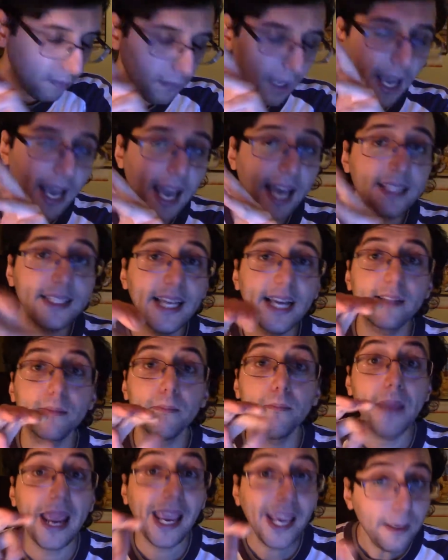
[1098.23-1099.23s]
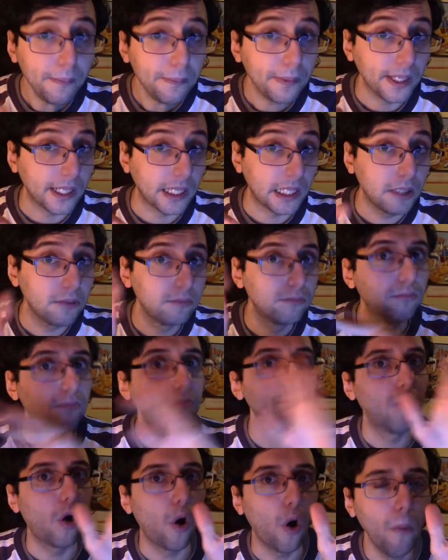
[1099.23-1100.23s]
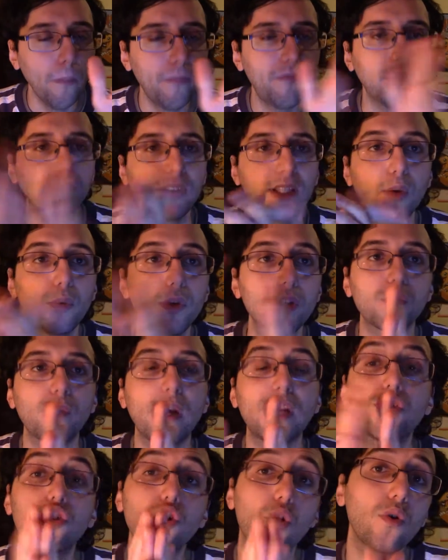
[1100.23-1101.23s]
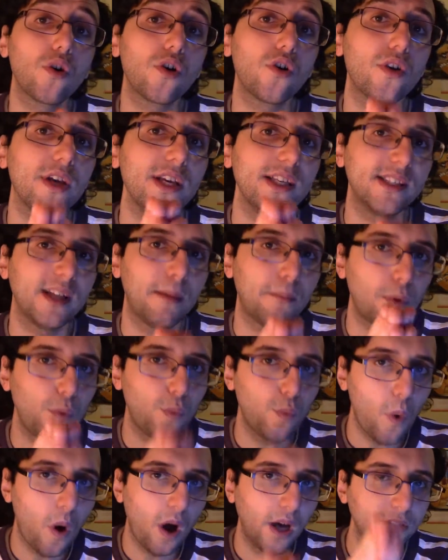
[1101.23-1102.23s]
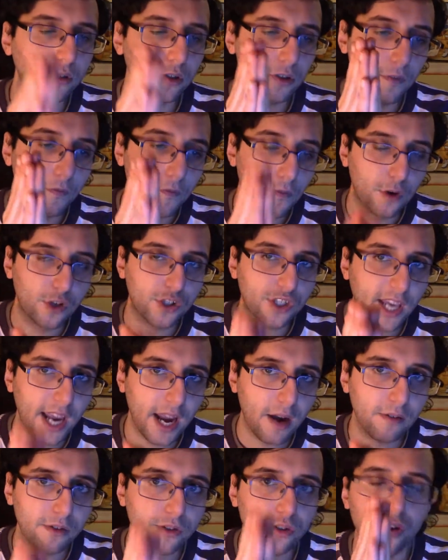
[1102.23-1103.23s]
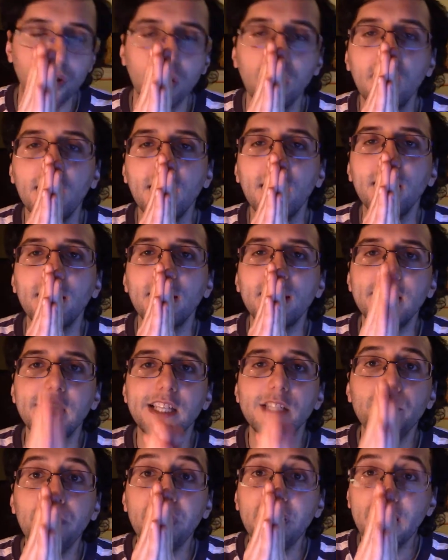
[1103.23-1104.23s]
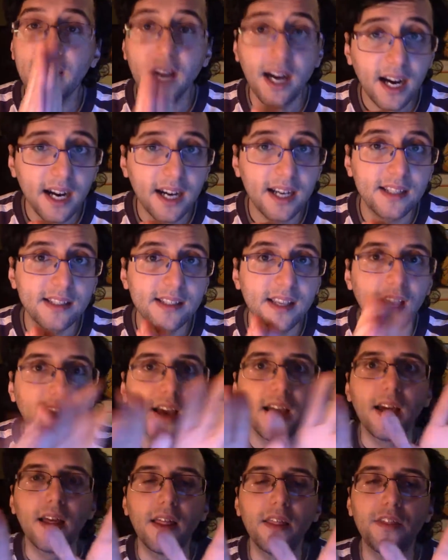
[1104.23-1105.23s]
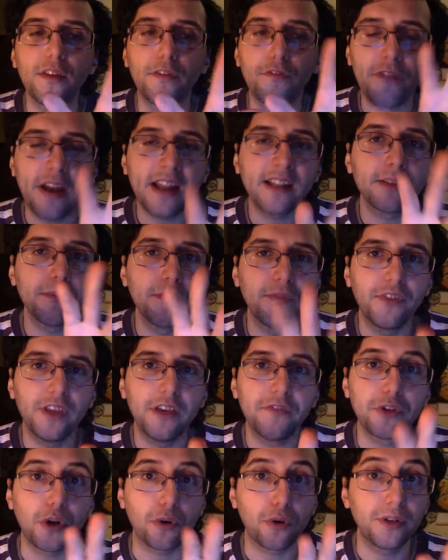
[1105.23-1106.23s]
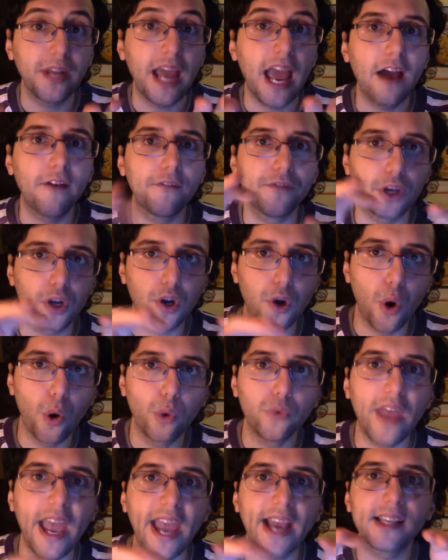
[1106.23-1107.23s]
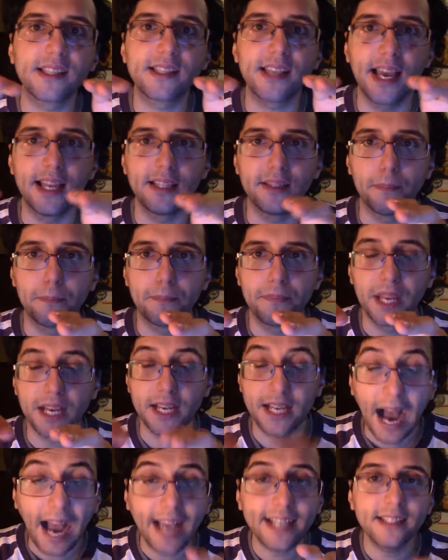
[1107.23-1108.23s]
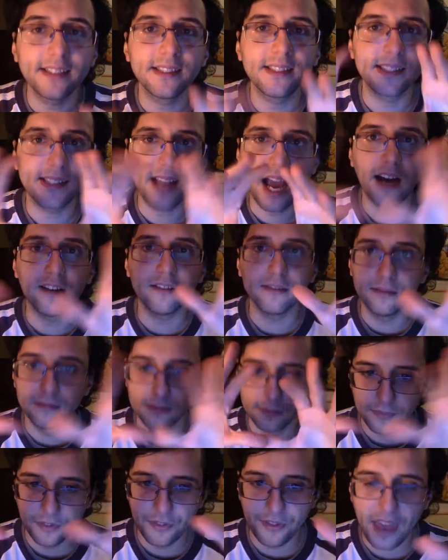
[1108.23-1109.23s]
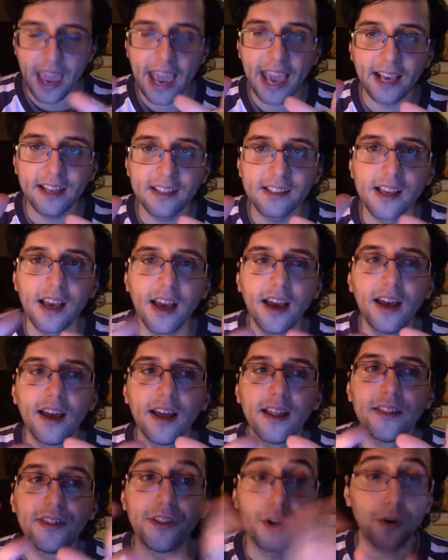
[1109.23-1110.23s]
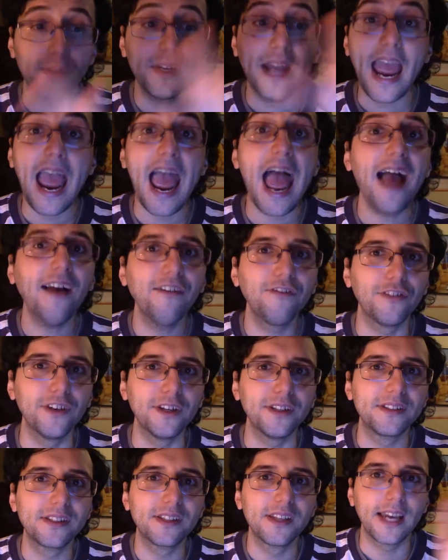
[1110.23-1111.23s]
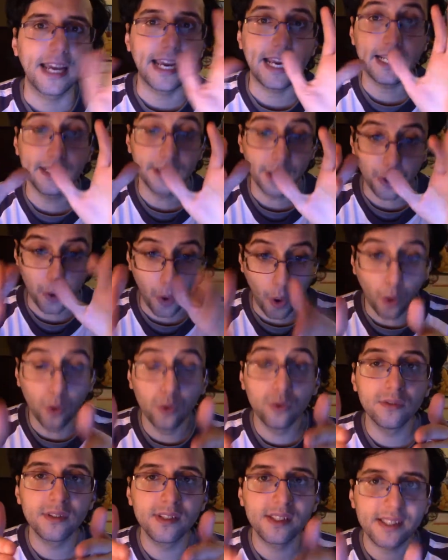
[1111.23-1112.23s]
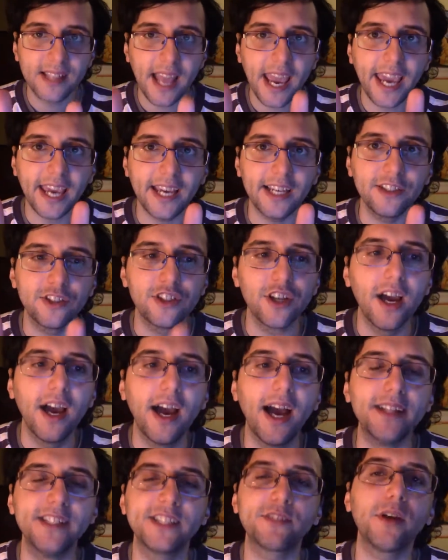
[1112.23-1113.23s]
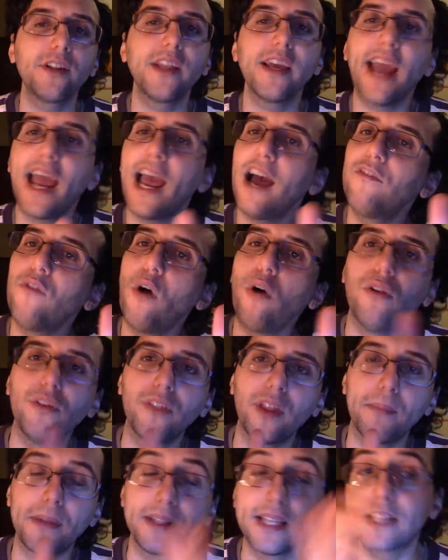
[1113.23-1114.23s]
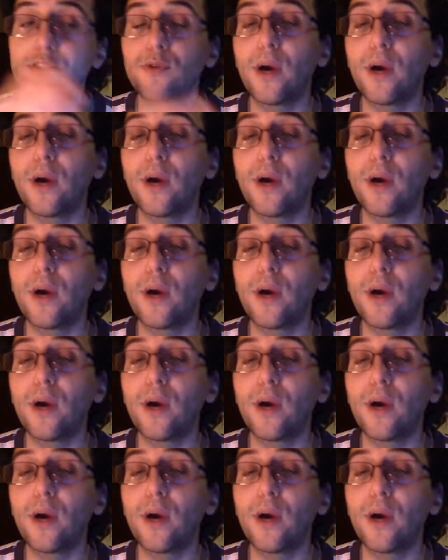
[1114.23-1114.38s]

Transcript: And that maybe, hopefully, the reason why Joker is number 1 or the first character is because the Phantom Thieves are going to have the codex and the guidance style things. They're going to have it in their own stage, and that's why they have all of them, and that's why